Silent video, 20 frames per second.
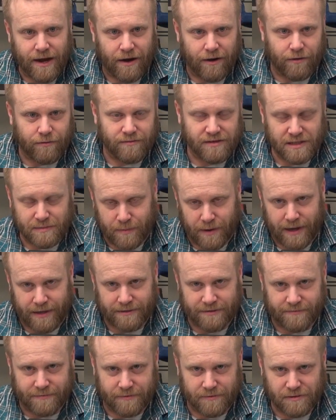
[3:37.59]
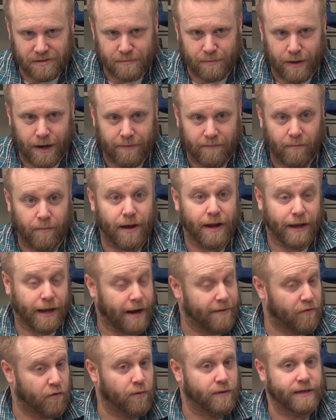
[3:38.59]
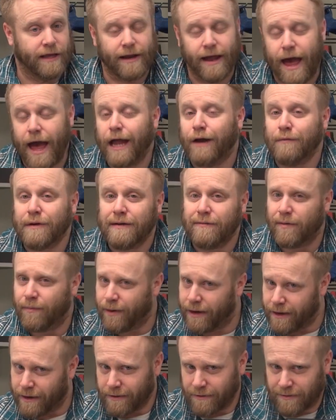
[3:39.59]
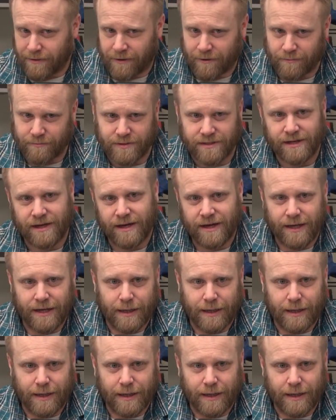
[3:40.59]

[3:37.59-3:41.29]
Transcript: our response first by reminding everyone that Henry Repeating Arms